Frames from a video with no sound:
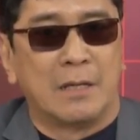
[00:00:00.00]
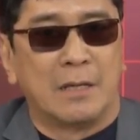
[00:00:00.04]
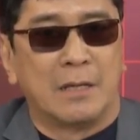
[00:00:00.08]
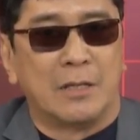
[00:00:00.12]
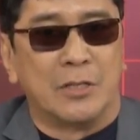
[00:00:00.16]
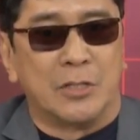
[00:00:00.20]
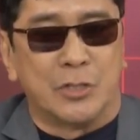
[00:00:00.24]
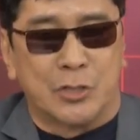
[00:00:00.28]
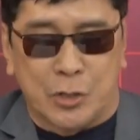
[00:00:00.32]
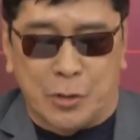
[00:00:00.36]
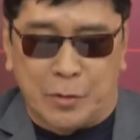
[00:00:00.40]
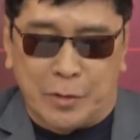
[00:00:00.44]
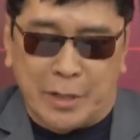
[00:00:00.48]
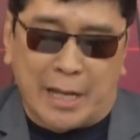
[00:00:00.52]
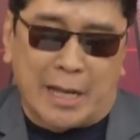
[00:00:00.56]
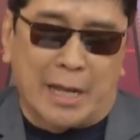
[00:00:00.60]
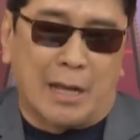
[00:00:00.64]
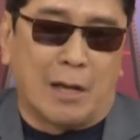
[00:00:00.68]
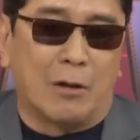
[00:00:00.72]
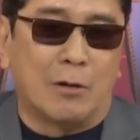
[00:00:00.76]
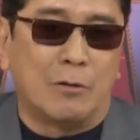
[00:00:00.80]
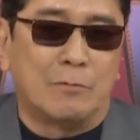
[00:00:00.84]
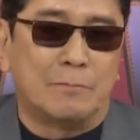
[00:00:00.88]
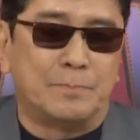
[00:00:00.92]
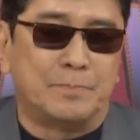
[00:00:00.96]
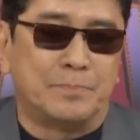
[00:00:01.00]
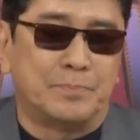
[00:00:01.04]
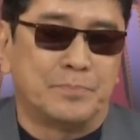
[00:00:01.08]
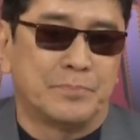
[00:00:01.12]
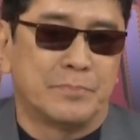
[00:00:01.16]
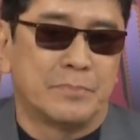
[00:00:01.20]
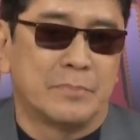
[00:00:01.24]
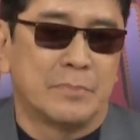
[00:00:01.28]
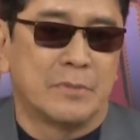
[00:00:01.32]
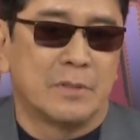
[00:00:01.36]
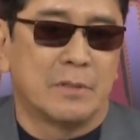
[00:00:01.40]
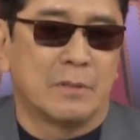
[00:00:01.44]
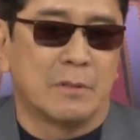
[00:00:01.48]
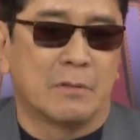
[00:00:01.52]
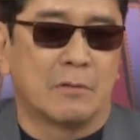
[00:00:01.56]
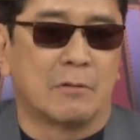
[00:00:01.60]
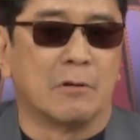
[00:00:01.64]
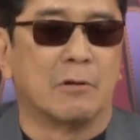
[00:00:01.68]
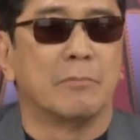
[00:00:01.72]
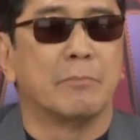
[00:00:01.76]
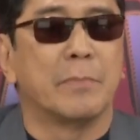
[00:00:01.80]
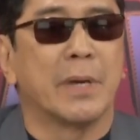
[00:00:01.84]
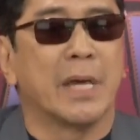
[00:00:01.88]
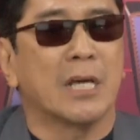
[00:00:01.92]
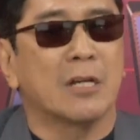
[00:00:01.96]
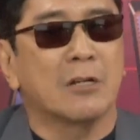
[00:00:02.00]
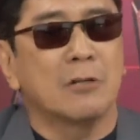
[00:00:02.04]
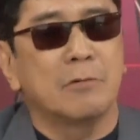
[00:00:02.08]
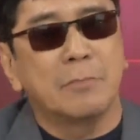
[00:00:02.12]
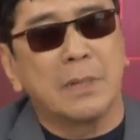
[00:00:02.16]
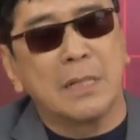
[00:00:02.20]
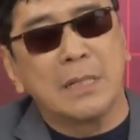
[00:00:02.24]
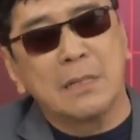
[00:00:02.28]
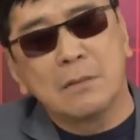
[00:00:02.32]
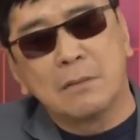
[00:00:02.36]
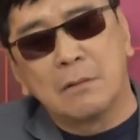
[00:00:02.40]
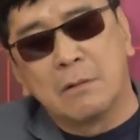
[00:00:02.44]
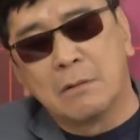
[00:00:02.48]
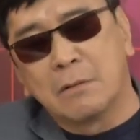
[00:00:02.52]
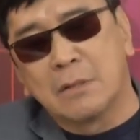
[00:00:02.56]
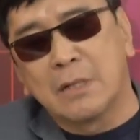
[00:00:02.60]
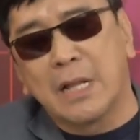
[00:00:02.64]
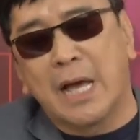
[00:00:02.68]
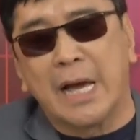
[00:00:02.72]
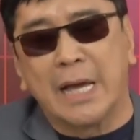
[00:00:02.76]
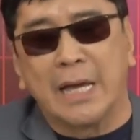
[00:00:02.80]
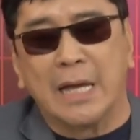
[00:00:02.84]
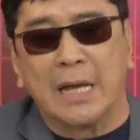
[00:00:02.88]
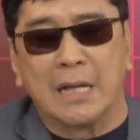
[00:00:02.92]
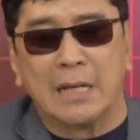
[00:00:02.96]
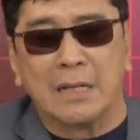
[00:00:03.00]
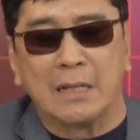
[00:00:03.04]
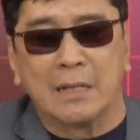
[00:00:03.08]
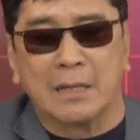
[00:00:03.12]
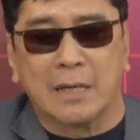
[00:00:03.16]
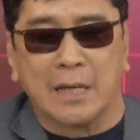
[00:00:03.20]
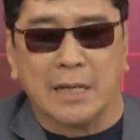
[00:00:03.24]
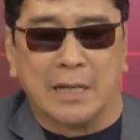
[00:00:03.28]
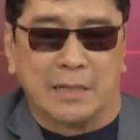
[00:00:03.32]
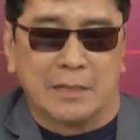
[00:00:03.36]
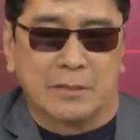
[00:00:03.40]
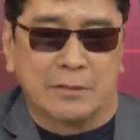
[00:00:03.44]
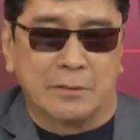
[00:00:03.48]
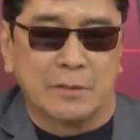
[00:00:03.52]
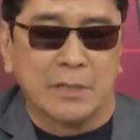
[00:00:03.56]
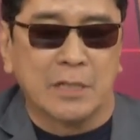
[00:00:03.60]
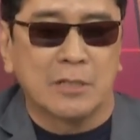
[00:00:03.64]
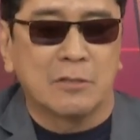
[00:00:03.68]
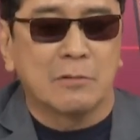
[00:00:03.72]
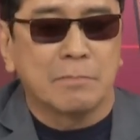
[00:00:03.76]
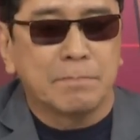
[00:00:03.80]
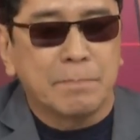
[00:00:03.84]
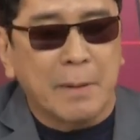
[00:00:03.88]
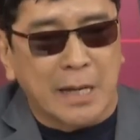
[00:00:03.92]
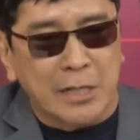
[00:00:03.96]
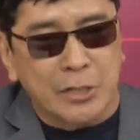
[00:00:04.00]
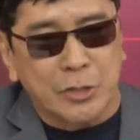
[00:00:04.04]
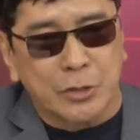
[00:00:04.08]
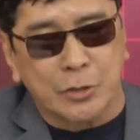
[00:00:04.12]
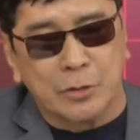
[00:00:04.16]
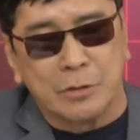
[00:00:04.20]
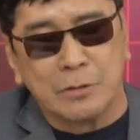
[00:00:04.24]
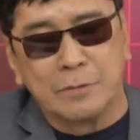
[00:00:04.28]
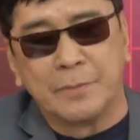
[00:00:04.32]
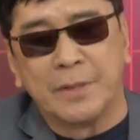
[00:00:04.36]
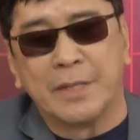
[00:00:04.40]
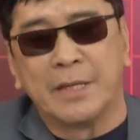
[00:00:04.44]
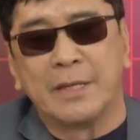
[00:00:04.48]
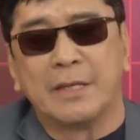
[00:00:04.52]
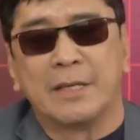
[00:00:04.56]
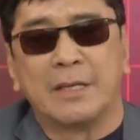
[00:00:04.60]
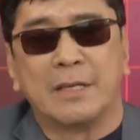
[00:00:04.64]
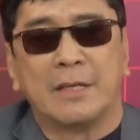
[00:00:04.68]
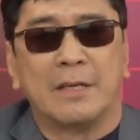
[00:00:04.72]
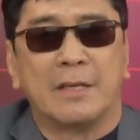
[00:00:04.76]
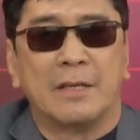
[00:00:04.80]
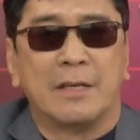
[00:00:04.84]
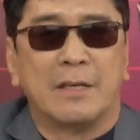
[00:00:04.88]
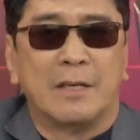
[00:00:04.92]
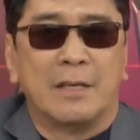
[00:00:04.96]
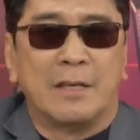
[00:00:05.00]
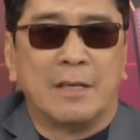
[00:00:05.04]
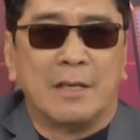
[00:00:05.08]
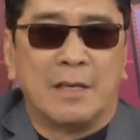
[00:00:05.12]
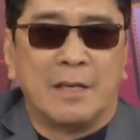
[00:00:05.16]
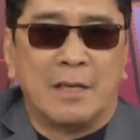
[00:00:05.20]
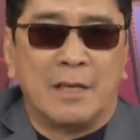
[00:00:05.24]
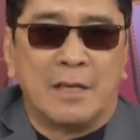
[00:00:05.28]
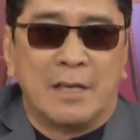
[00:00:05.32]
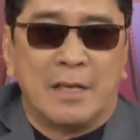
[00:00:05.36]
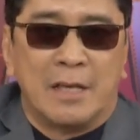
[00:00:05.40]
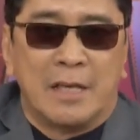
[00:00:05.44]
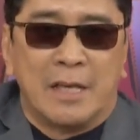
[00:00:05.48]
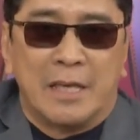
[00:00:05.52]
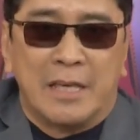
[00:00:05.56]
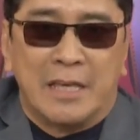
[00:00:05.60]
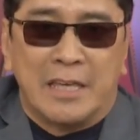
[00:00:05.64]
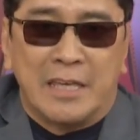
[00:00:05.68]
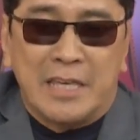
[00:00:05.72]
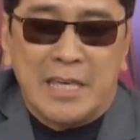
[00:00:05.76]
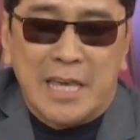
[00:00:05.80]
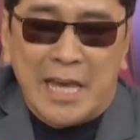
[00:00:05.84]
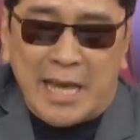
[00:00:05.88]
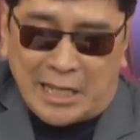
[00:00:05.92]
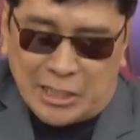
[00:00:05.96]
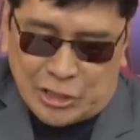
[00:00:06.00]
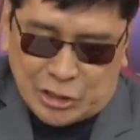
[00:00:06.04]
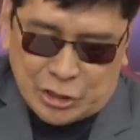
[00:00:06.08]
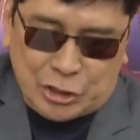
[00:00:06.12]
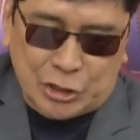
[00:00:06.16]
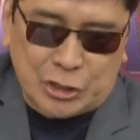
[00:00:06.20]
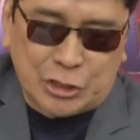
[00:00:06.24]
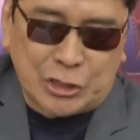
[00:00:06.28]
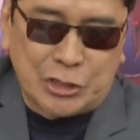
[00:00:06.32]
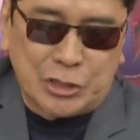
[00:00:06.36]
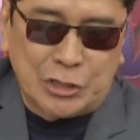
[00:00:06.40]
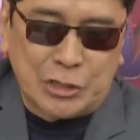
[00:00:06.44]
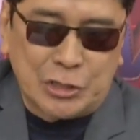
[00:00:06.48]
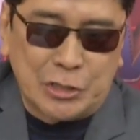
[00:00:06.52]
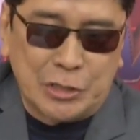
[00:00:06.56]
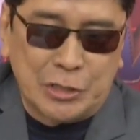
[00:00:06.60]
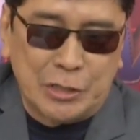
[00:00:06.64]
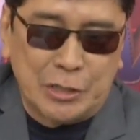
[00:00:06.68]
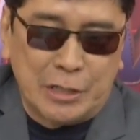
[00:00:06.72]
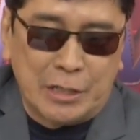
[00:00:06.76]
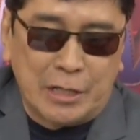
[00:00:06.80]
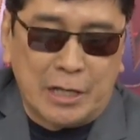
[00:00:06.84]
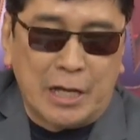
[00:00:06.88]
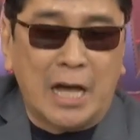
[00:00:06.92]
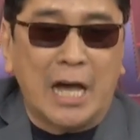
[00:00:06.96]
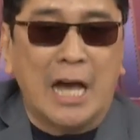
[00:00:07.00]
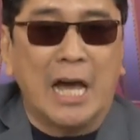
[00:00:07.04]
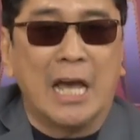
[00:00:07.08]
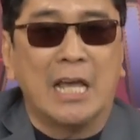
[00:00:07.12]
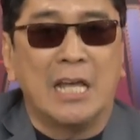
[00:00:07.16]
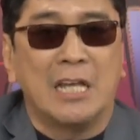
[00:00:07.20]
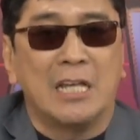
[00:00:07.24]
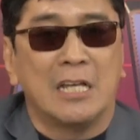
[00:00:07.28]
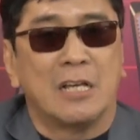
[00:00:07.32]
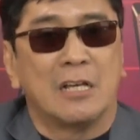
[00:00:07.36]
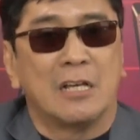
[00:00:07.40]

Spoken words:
So now, kung meron man ugnayan kay Attorney Topacio, yes, I